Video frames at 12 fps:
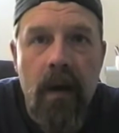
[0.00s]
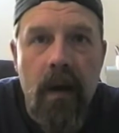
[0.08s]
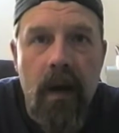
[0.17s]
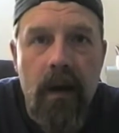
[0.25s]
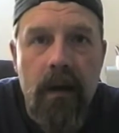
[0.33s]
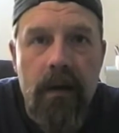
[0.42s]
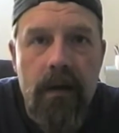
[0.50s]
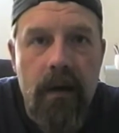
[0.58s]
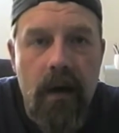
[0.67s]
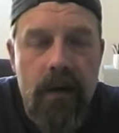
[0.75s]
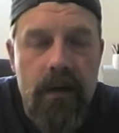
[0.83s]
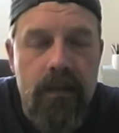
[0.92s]
and had
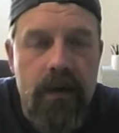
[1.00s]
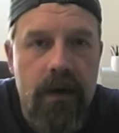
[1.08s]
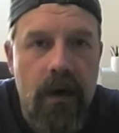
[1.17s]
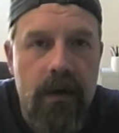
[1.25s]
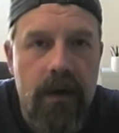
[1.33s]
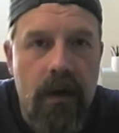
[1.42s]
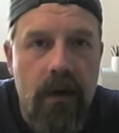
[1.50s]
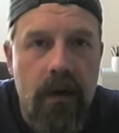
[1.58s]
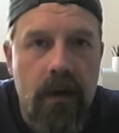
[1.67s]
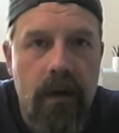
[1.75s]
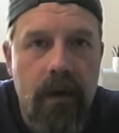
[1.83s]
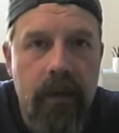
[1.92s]
got some starts
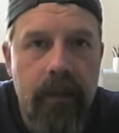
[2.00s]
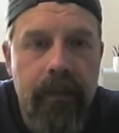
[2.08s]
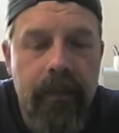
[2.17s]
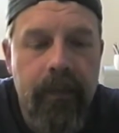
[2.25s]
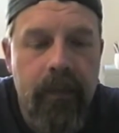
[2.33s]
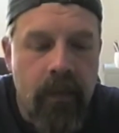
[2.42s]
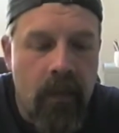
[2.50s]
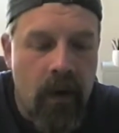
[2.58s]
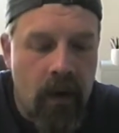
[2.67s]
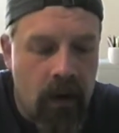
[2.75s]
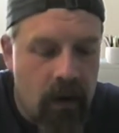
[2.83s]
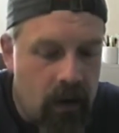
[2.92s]
going,
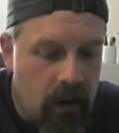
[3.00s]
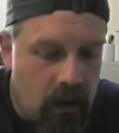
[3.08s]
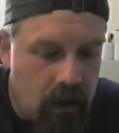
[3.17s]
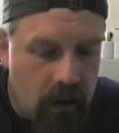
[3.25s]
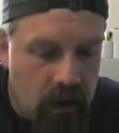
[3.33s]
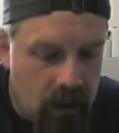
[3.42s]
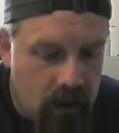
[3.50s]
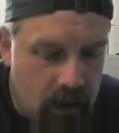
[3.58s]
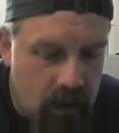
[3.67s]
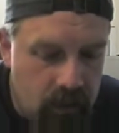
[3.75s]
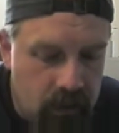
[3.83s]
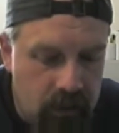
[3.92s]
and
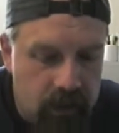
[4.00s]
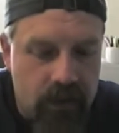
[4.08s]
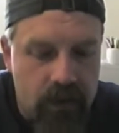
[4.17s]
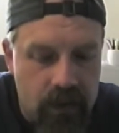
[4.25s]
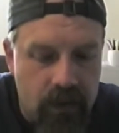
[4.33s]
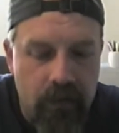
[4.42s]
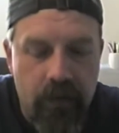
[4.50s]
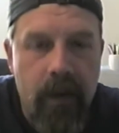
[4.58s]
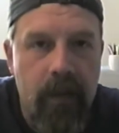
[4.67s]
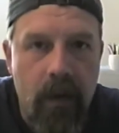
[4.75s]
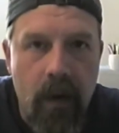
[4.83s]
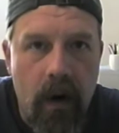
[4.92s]
I believe this was in
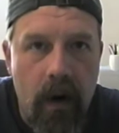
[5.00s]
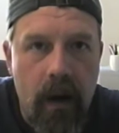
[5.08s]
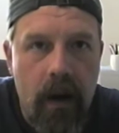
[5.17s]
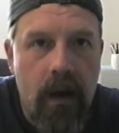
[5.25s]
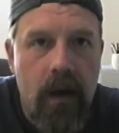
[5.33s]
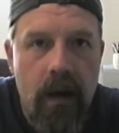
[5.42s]
February,